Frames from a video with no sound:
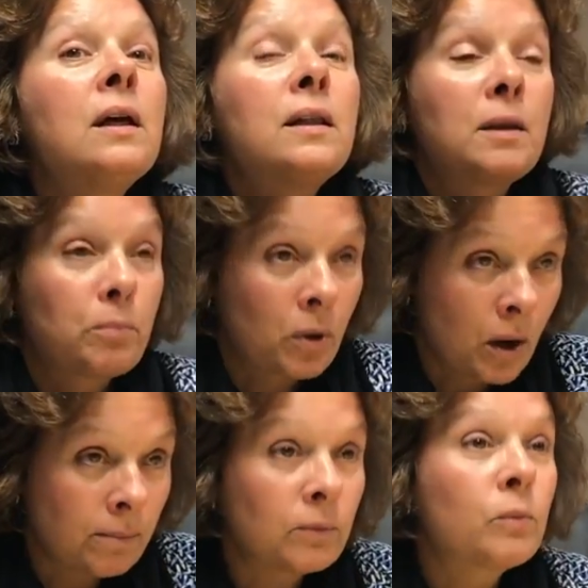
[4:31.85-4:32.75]
the
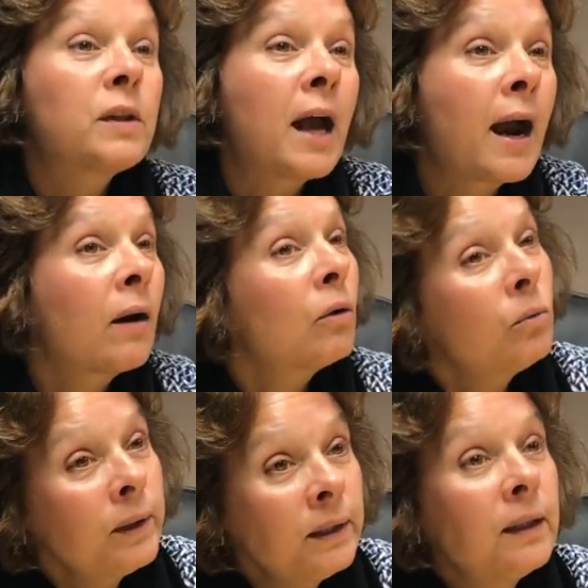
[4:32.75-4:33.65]
problem with
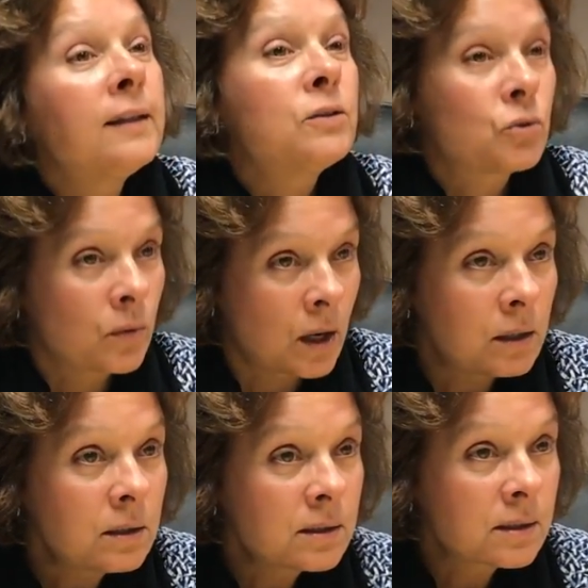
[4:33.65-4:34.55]
heroin and
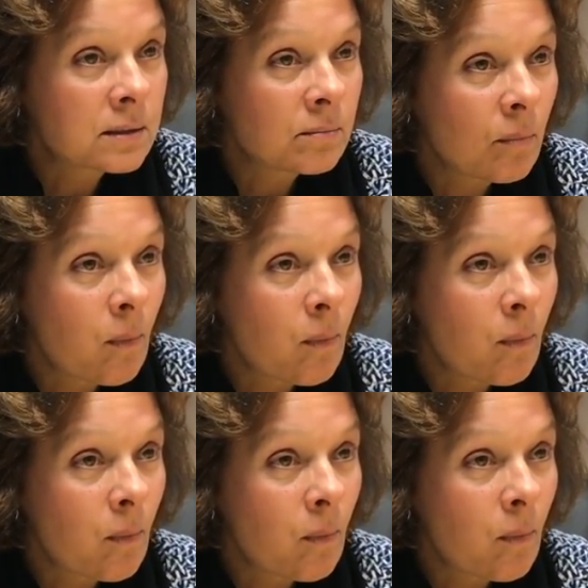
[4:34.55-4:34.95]
drugs.